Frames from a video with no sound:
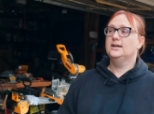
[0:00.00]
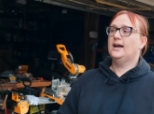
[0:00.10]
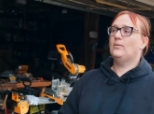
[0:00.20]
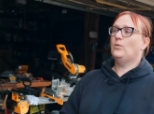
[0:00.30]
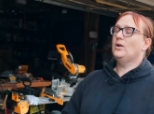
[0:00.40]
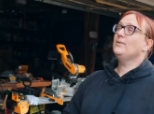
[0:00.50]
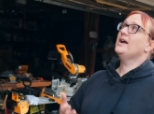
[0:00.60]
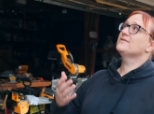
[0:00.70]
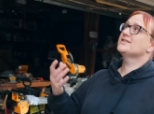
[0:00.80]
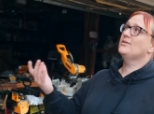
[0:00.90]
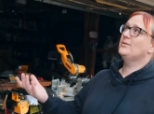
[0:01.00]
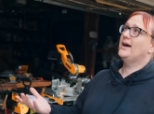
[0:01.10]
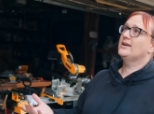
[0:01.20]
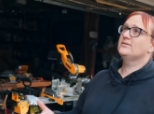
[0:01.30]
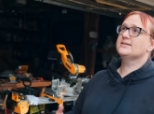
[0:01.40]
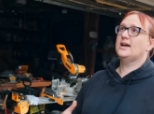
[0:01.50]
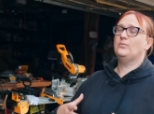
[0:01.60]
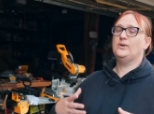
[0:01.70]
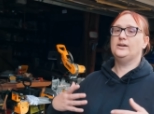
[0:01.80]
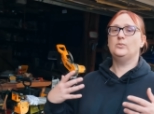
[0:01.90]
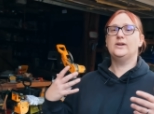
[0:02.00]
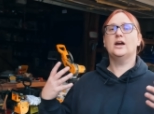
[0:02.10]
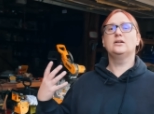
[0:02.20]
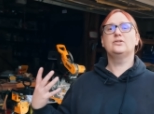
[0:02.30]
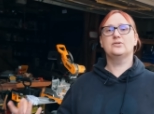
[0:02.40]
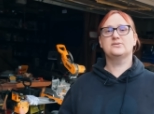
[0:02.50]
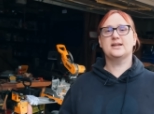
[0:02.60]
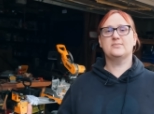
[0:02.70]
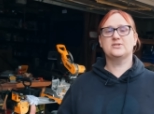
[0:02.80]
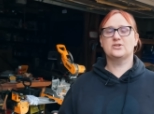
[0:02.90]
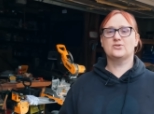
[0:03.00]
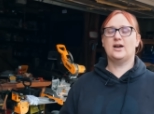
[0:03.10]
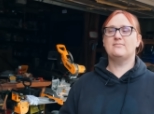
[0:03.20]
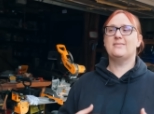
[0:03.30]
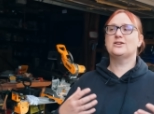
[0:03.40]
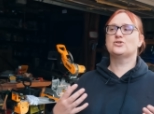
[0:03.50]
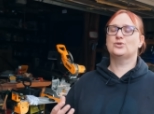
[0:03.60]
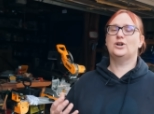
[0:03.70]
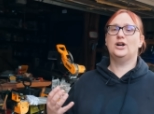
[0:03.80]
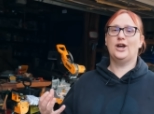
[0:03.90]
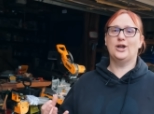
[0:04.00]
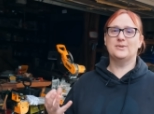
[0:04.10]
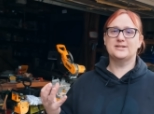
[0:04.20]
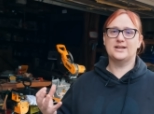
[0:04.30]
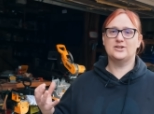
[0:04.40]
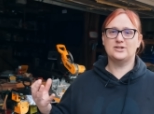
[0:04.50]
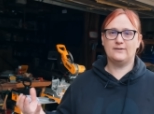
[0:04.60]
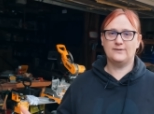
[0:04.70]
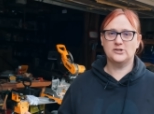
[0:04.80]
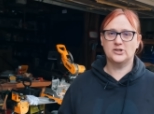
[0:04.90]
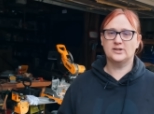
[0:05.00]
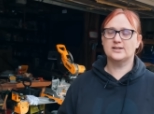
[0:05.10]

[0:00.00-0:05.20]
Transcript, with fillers: And while we have solar panels and we, we go through steps to try and make sure our home is energy efficient,